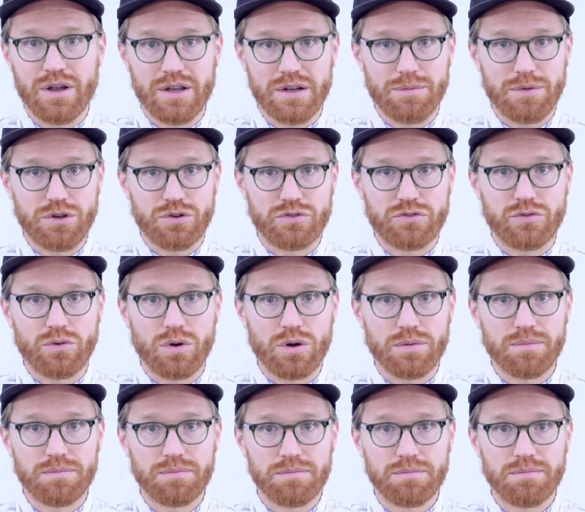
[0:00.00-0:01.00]
item in your store.
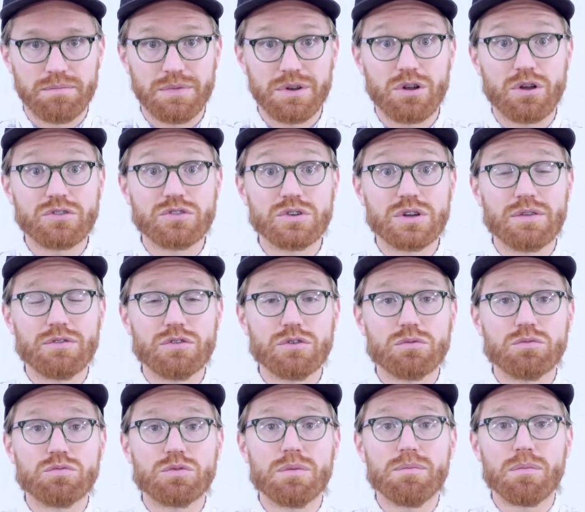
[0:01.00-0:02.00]
It also gives
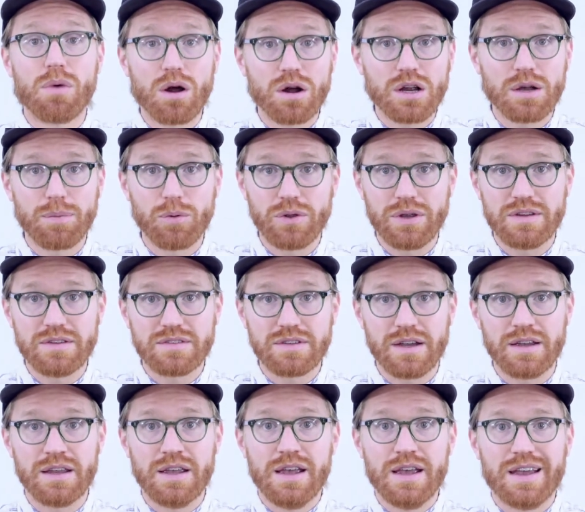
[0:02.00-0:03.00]
you remarkable
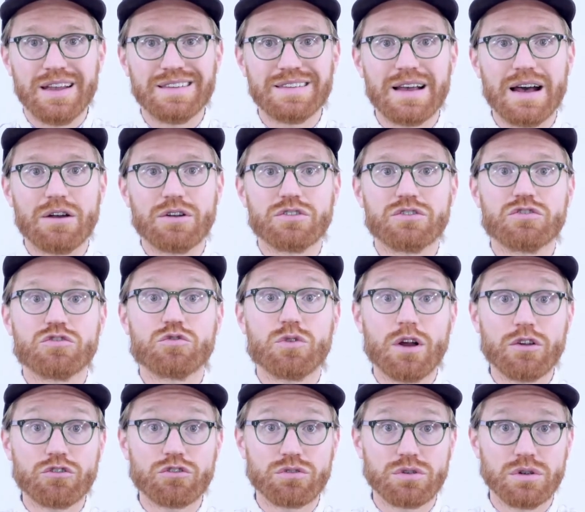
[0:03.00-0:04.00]
insight into how to
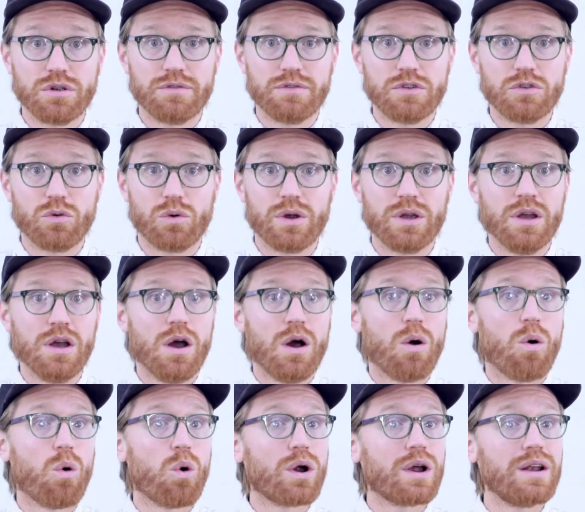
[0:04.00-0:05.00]
structure your inventory,
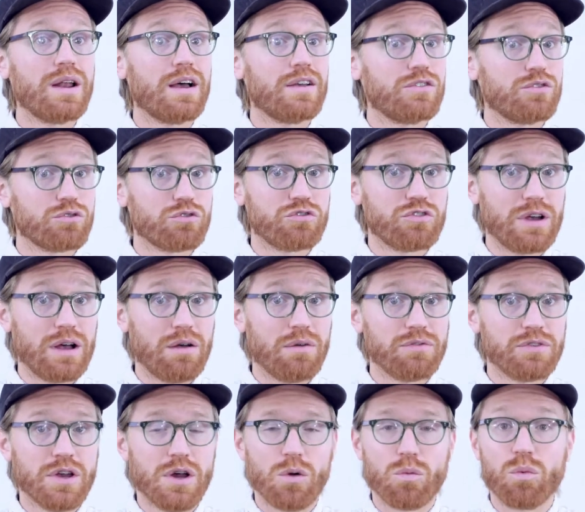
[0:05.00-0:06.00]
organize your
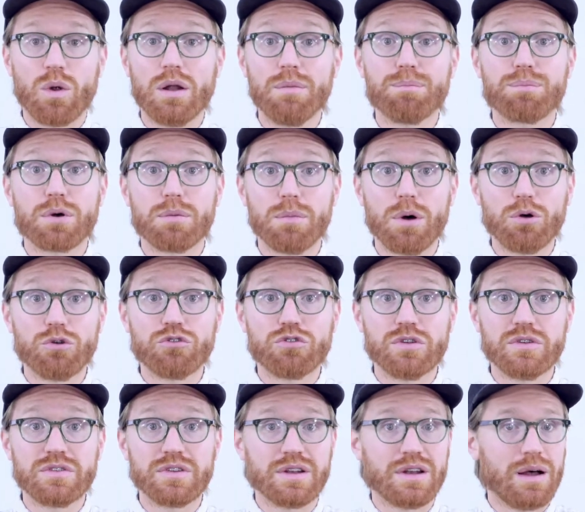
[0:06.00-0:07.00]
shelves, run
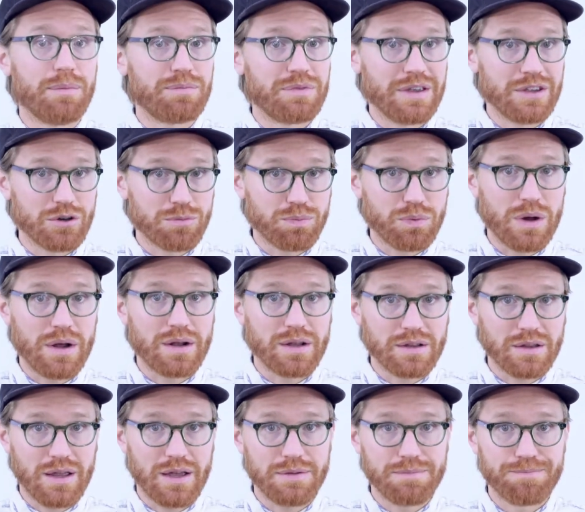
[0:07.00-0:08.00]
promotions, and update your
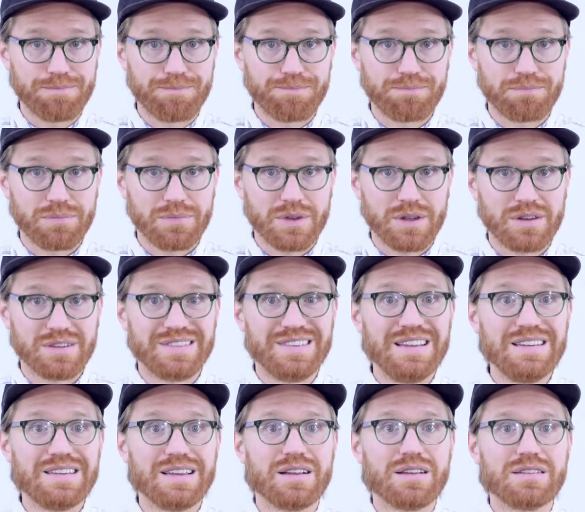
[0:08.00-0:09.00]
product line.
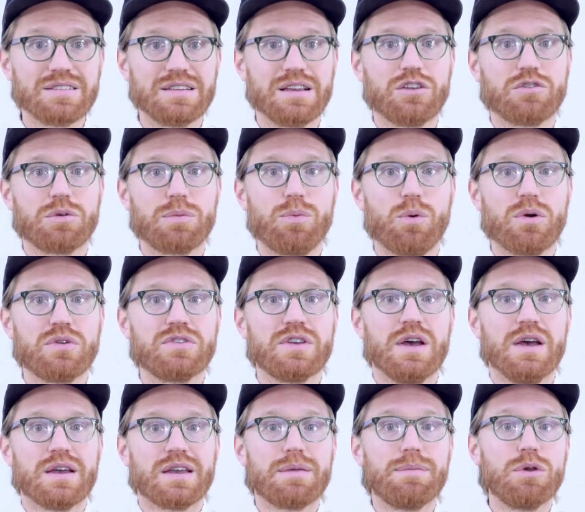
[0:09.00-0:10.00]
Detailed sales reports
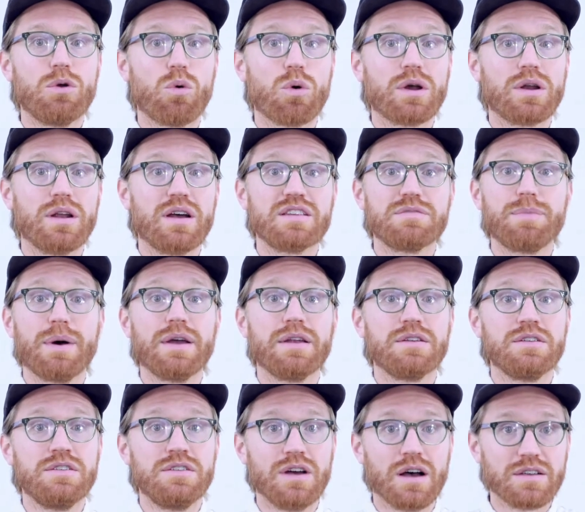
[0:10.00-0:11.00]
can be organized by
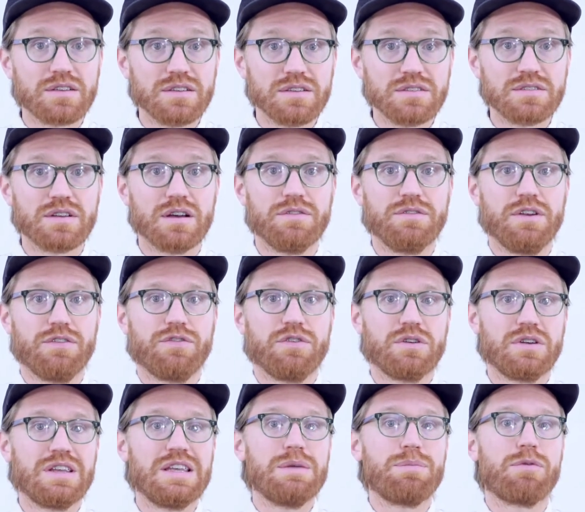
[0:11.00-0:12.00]
dozens of
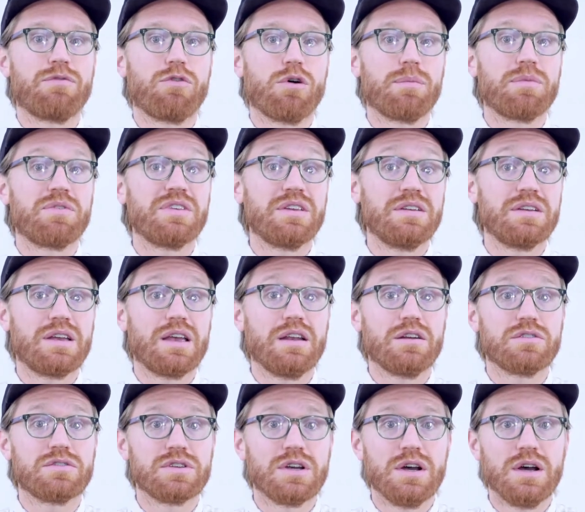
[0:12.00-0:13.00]
different key performance
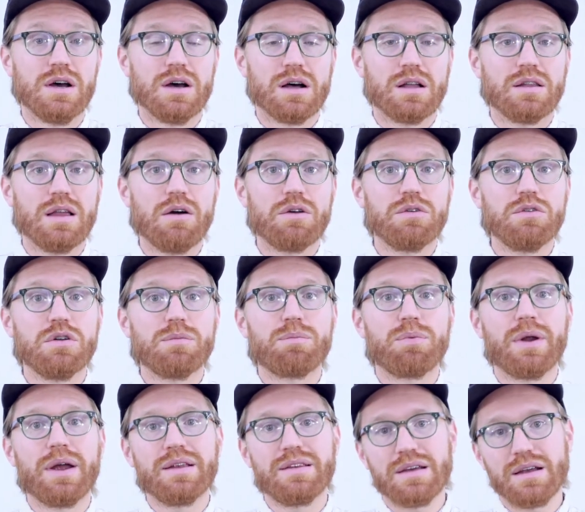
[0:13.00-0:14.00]
indicators, allowing you to
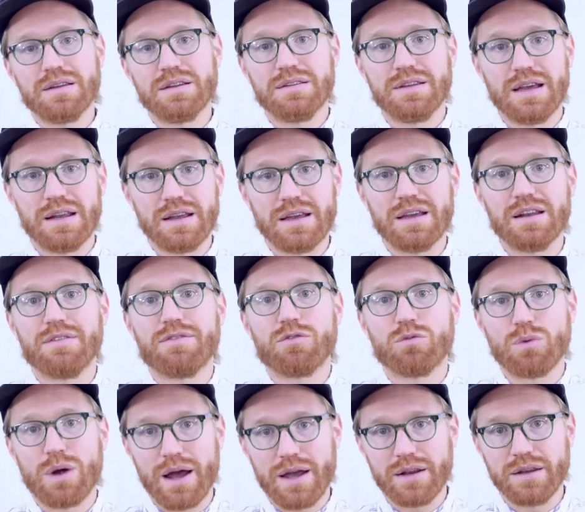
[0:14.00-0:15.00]
break down the data in a
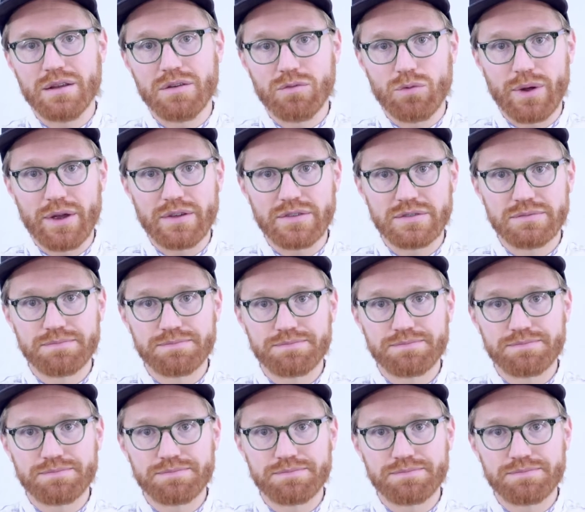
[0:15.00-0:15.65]
variety of ways.